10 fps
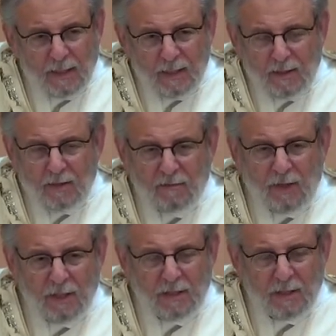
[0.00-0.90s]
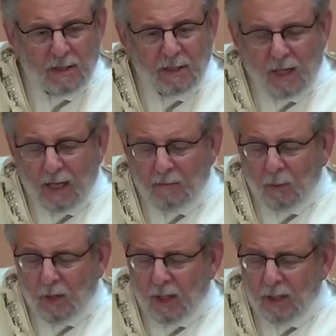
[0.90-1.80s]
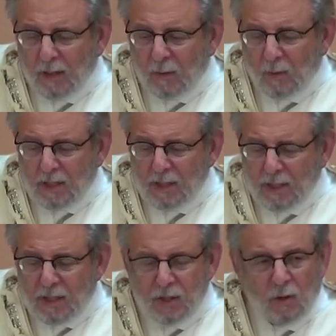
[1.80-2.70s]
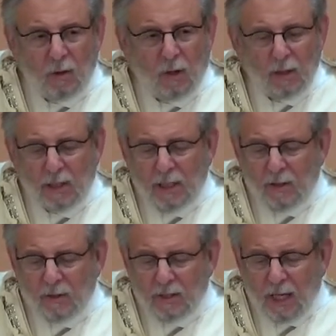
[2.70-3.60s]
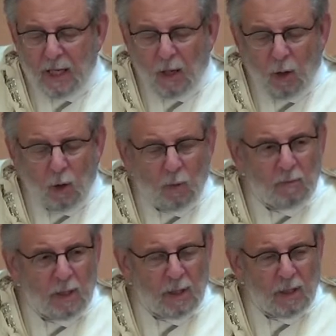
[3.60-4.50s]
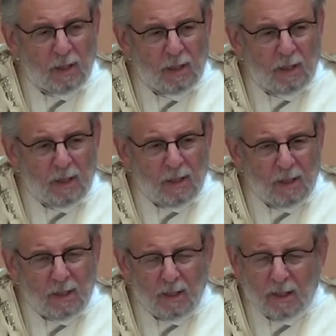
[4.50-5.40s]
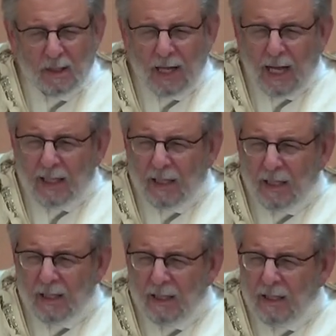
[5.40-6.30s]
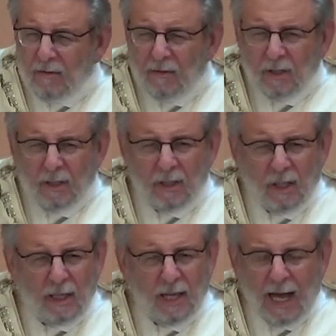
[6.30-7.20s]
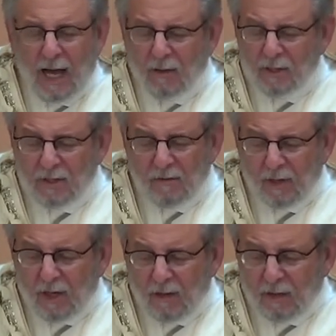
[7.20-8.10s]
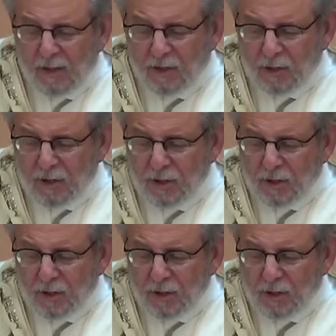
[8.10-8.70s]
Dear friends, at a time when we see so-called leaders at home lacking in even an ounce of courage,